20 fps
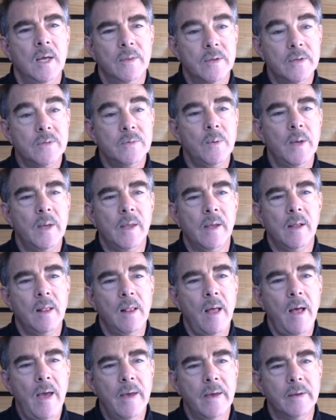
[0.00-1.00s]
This way the
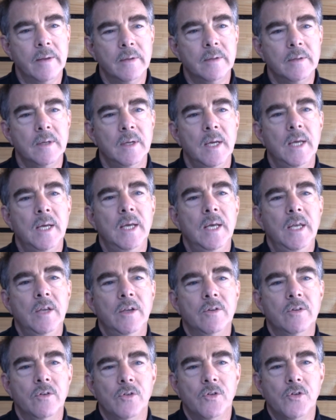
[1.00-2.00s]
client
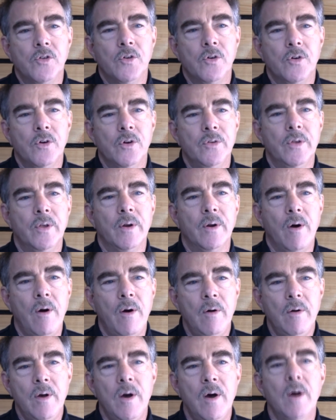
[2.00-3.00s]
is ensured that
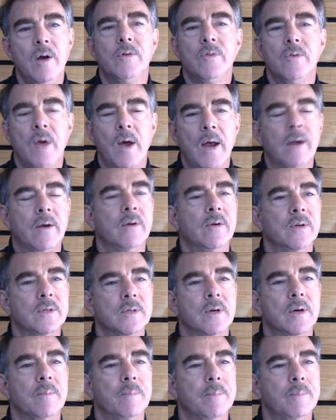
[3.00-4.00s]
all
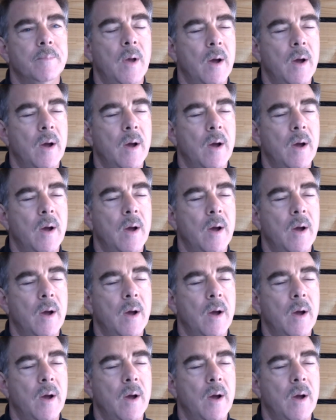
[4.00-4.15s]
contractors are